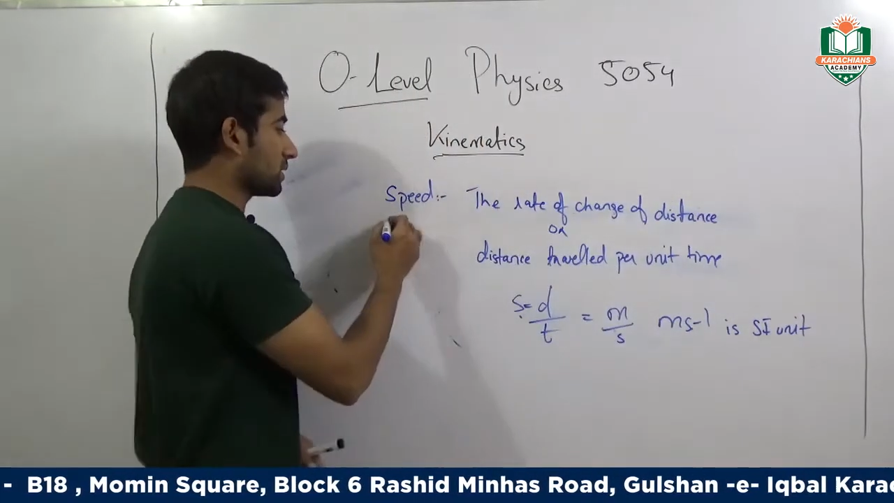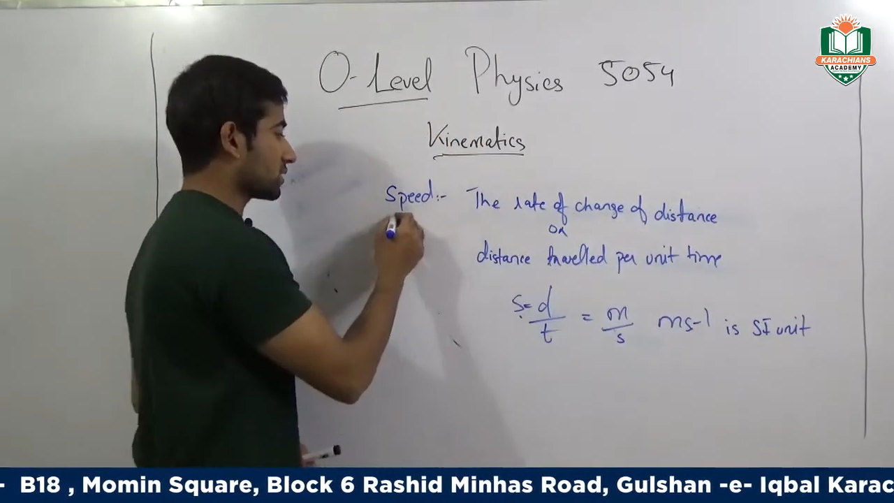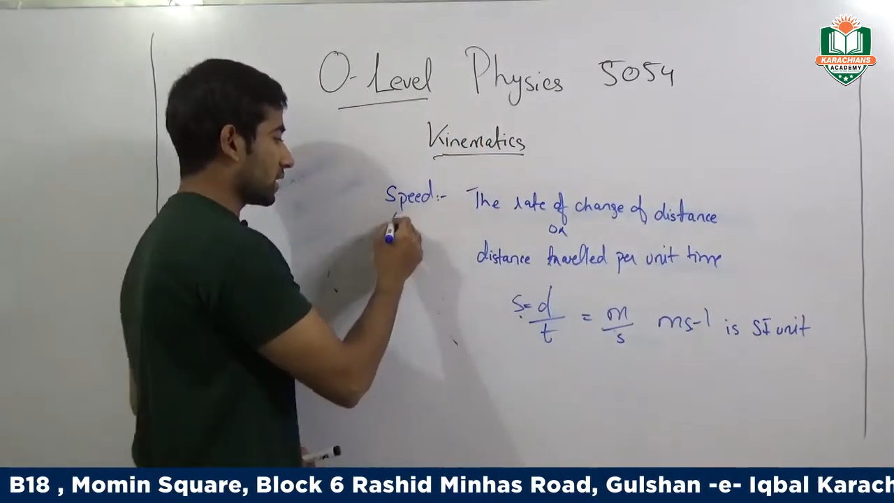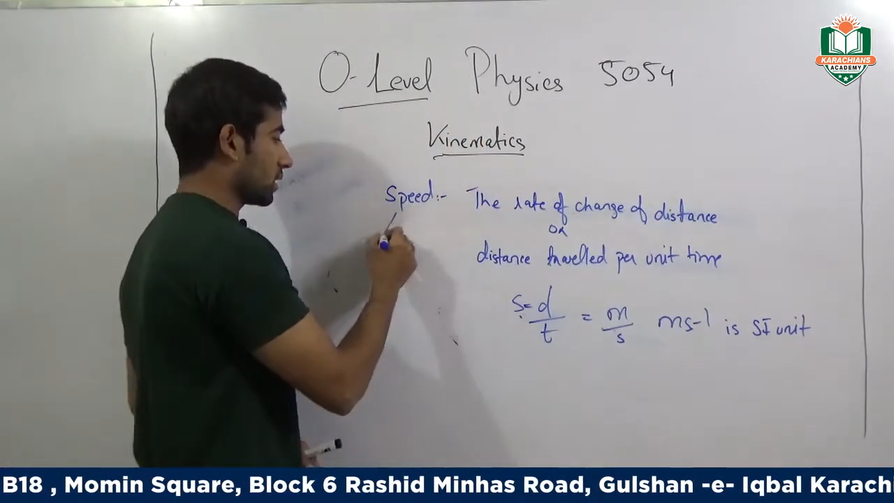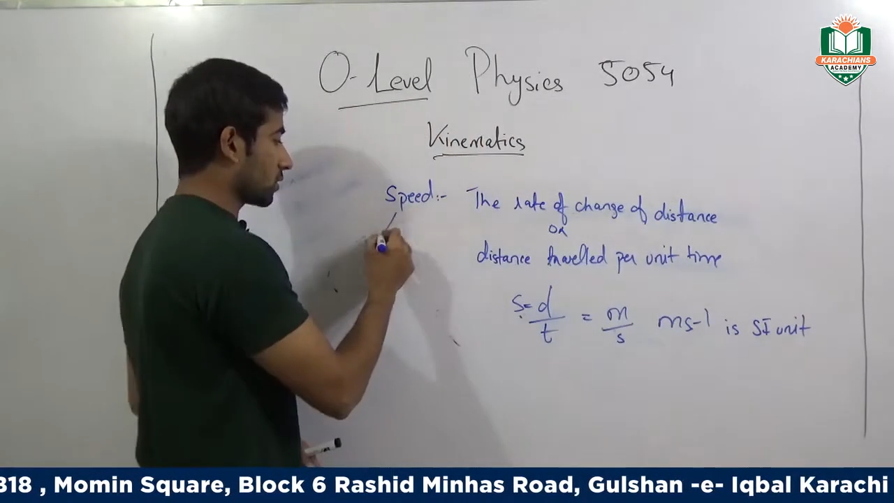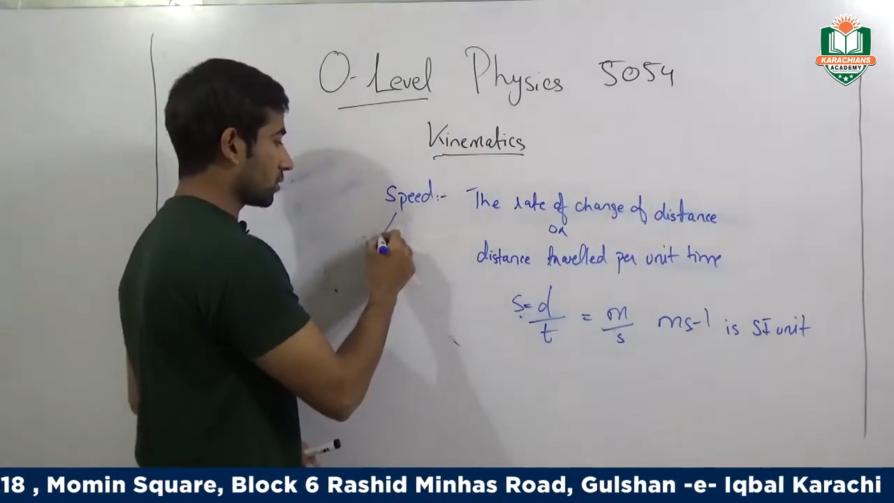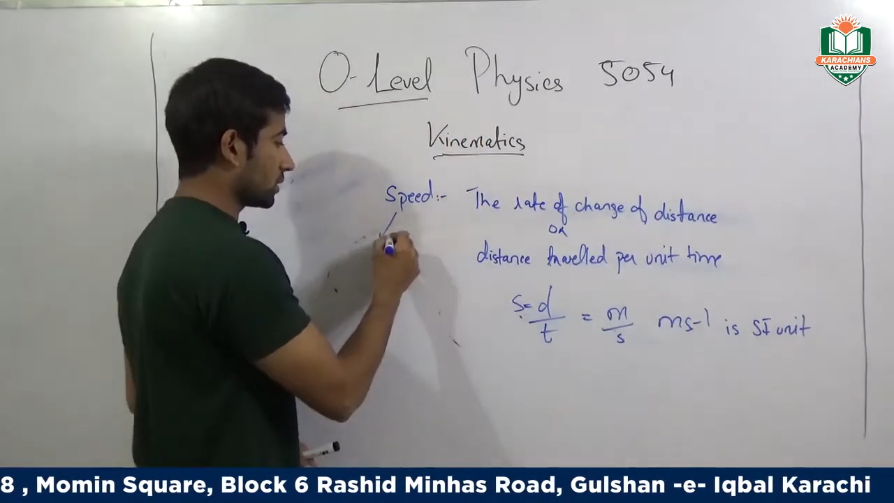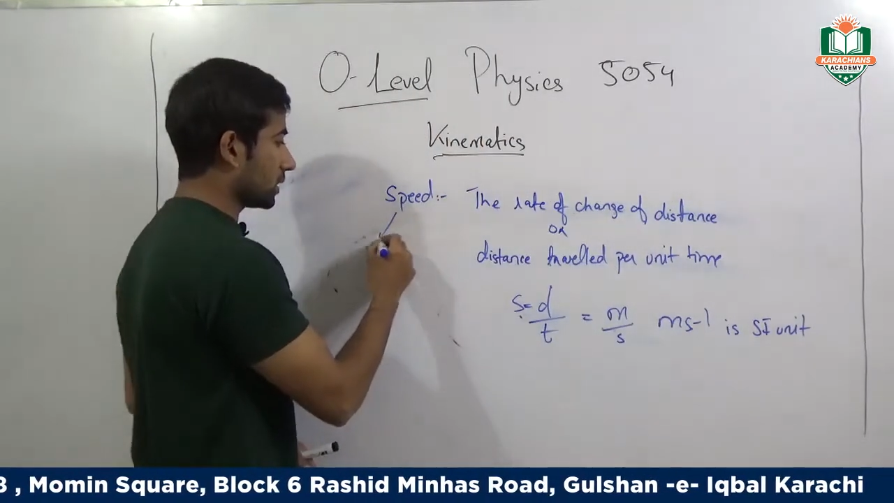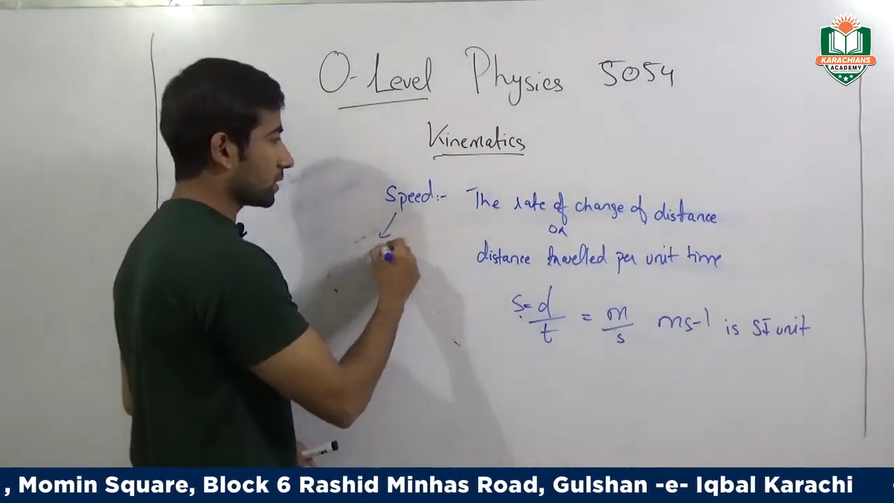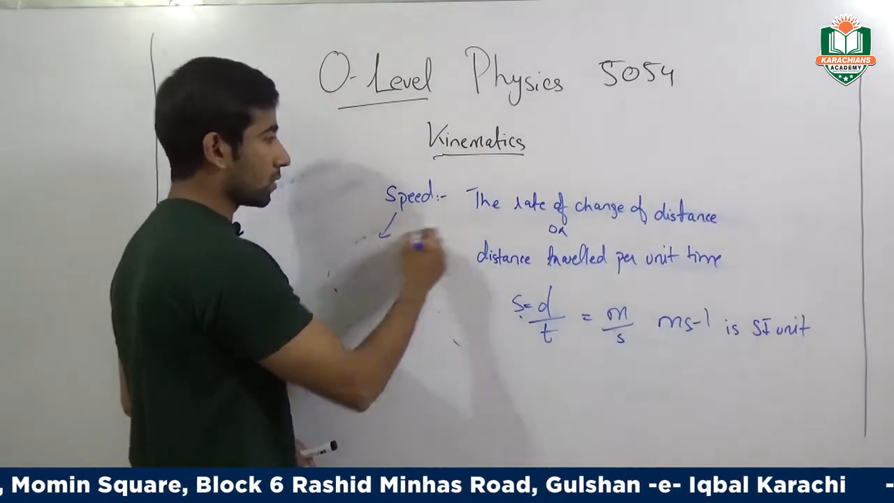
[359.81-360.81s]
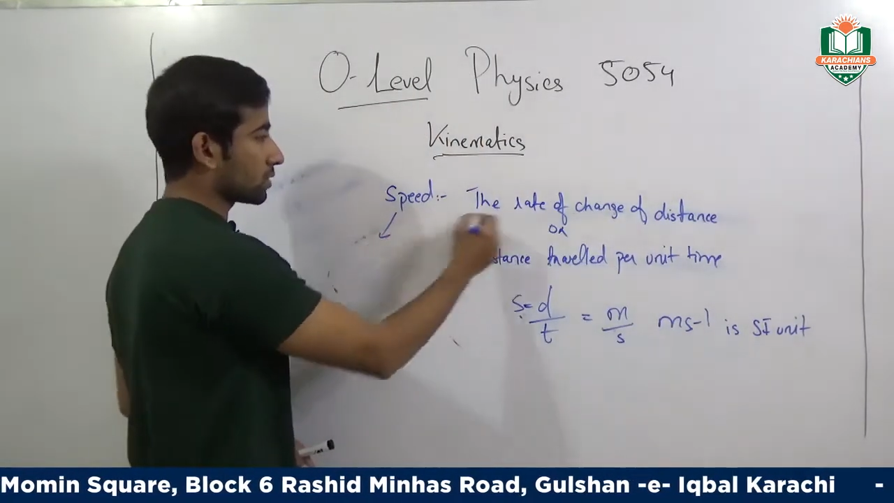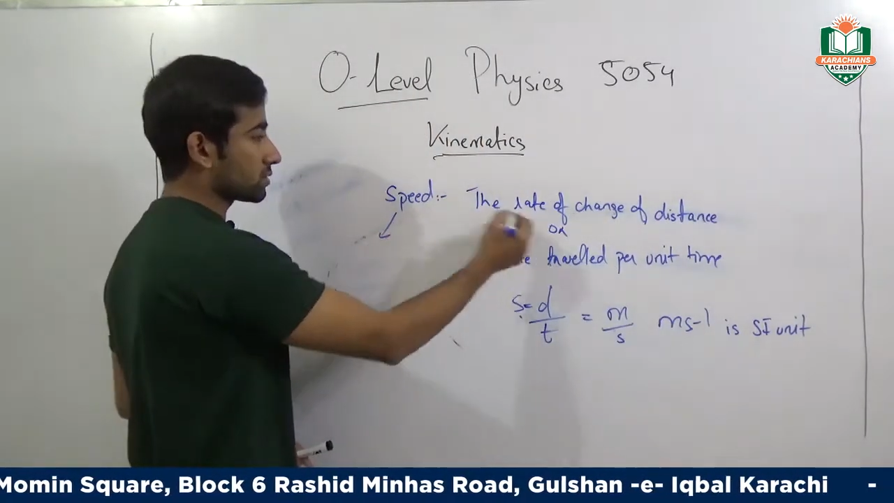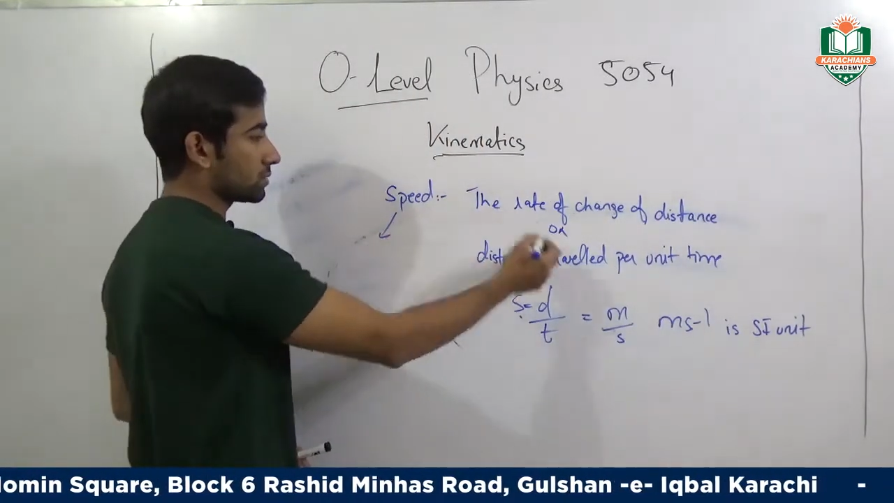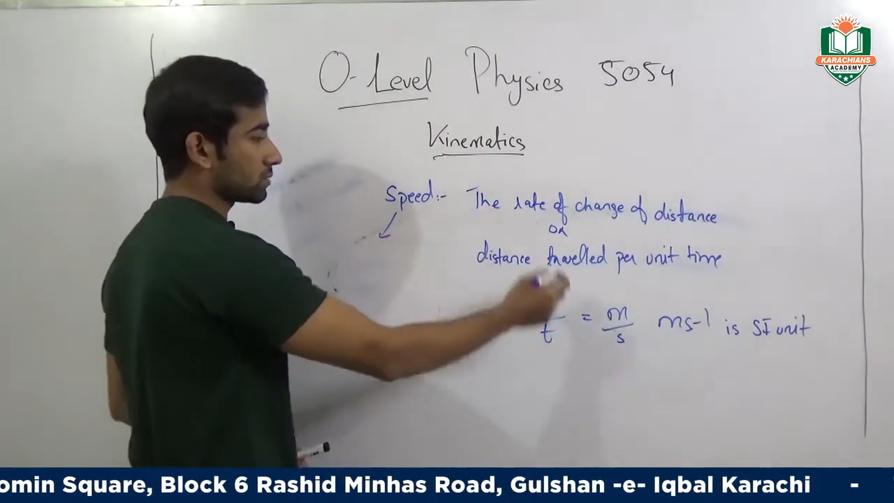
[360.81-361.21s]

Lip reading: a scalar quantity because